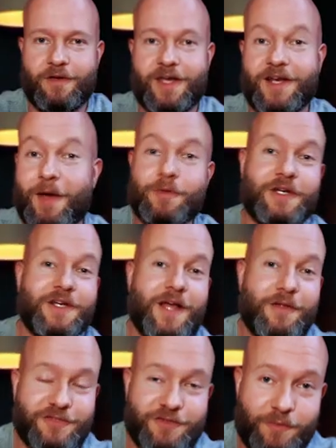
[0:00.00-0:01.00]
And I will
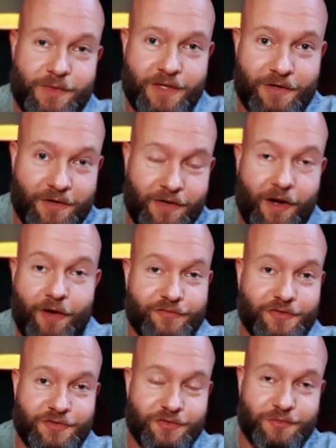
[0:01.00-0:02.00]
announce the winner
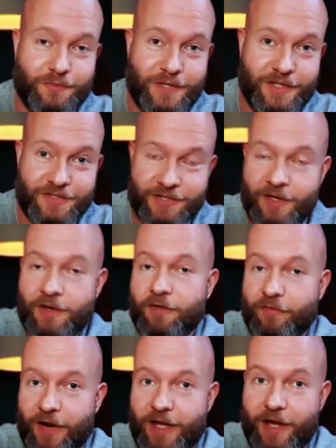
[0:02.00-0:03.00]
after 2 weeks
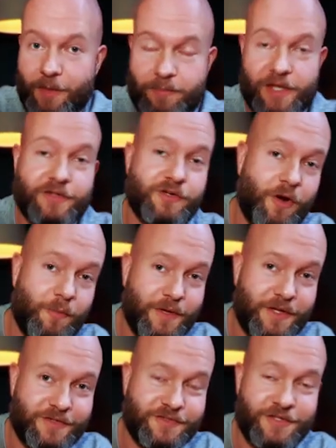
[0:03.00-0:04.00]
via a pinned
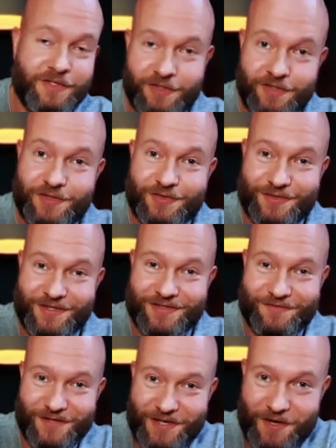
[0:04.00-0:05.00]
comment to
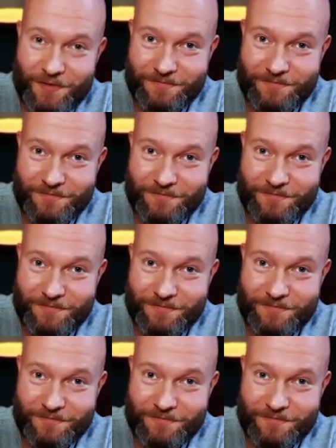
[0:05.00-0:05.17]
this video.